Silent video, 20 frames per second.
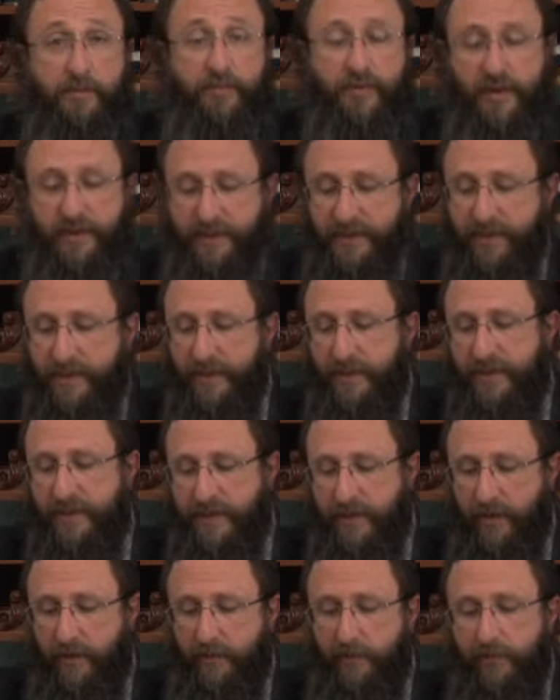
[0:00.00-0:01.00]
presence
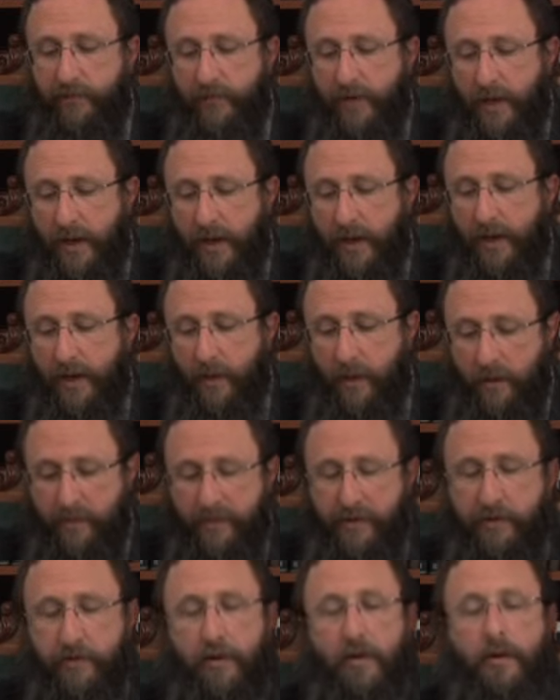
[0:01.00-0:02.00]
itself.
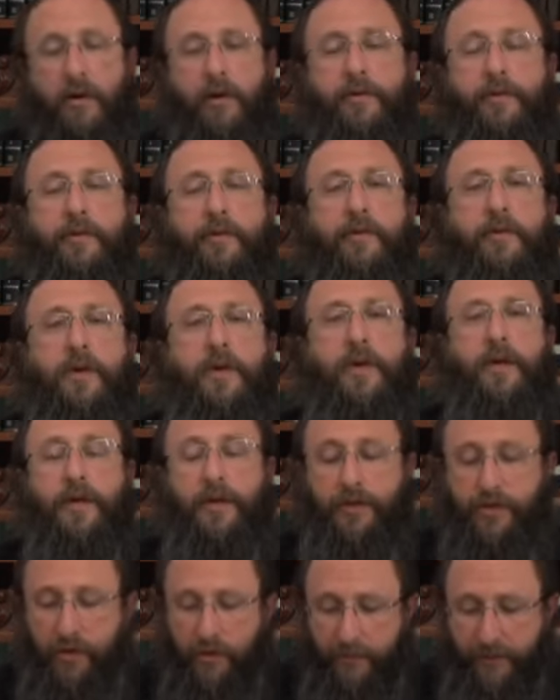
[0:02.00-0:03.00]
However, there are other
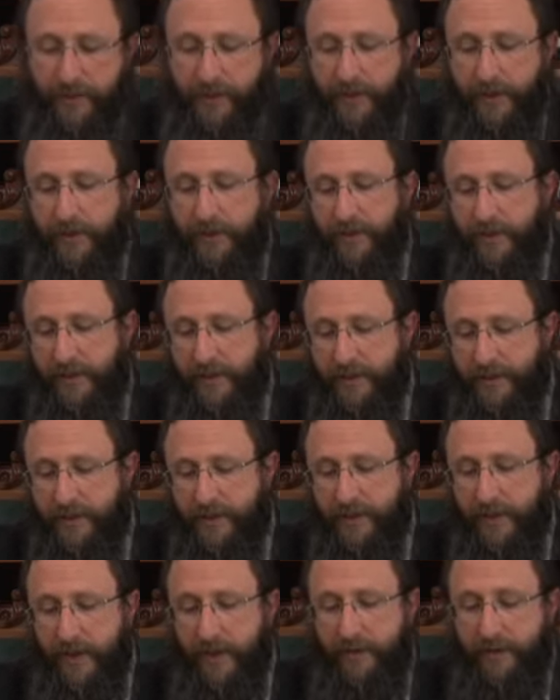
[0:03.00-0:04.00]

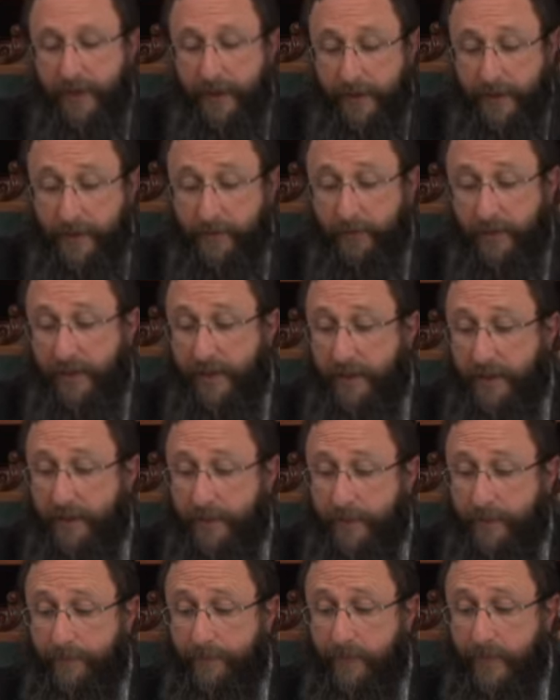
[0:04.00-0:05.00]
interpretations that
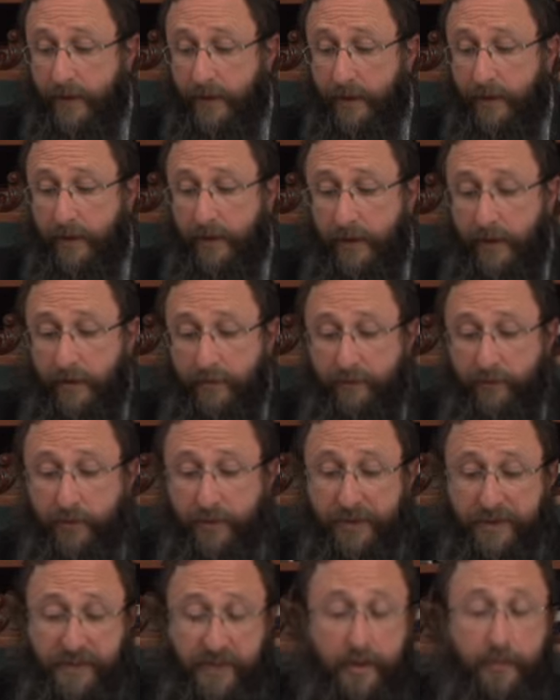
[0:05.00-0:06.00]
explain, for
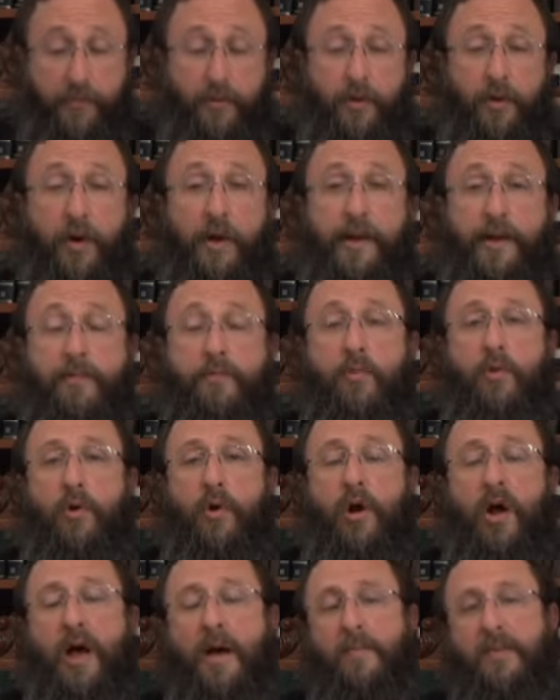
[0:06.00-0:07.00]
example, on a more
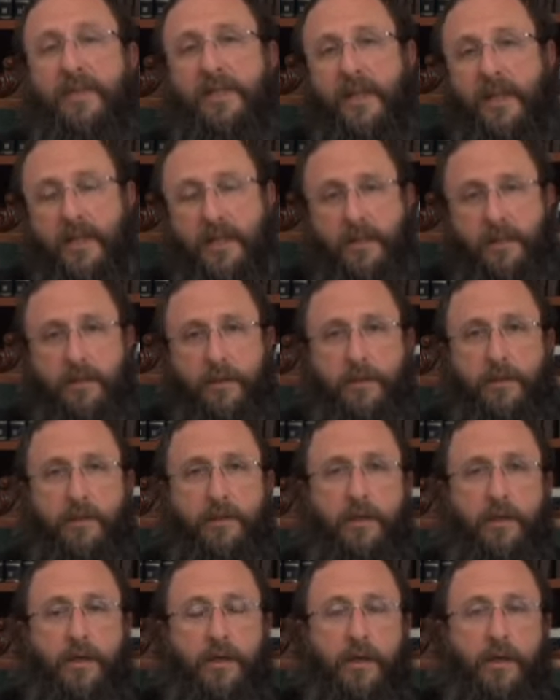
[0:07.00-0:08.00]

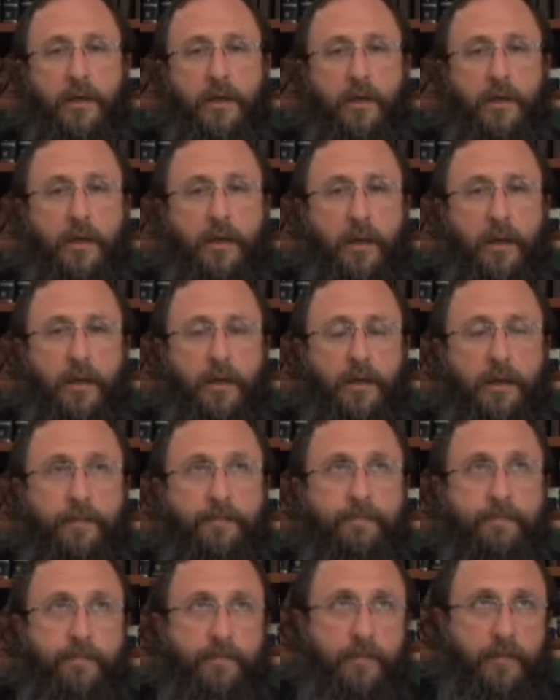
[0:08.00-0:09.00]
homiletical
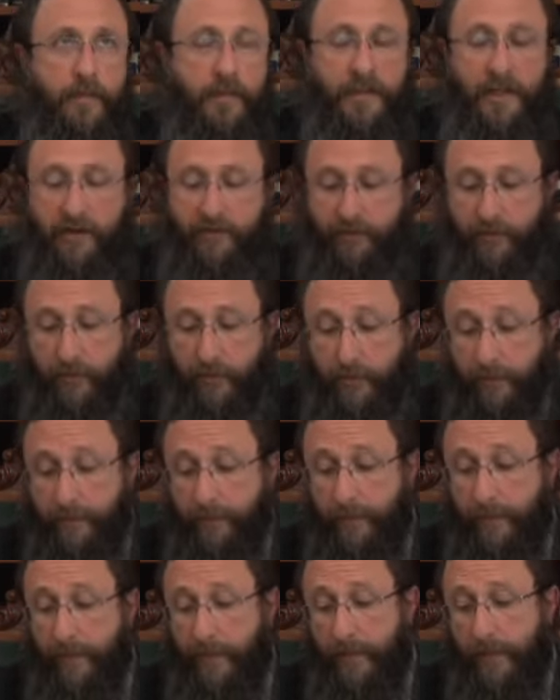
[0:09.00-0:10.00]
level,
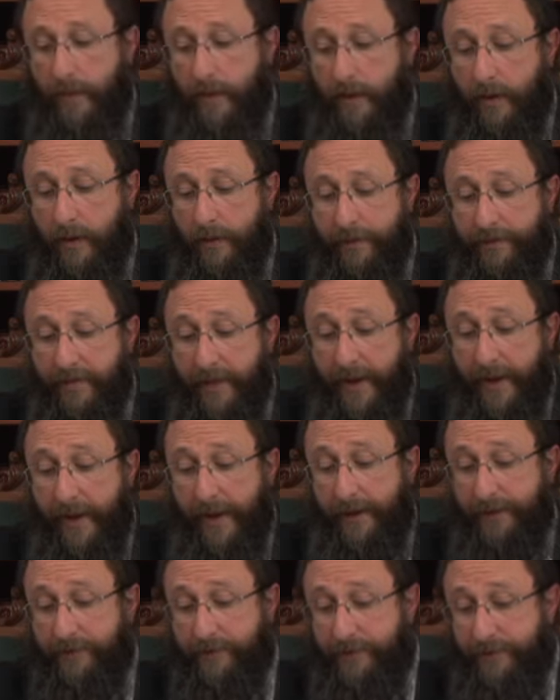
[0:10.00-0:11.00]

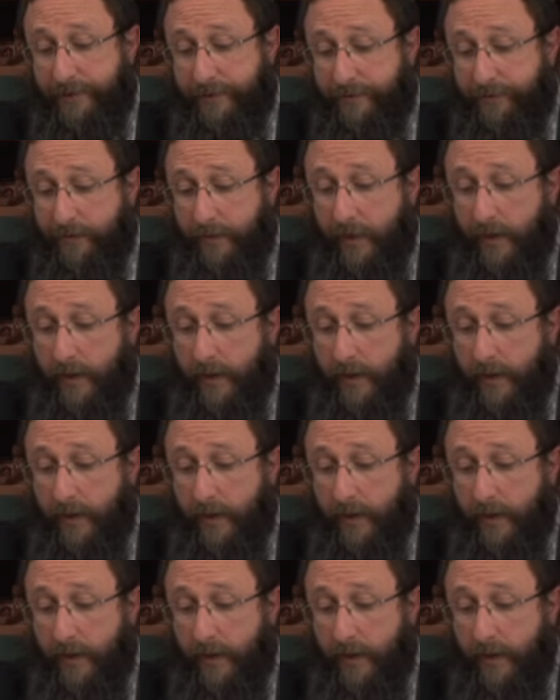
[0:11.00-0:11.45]
that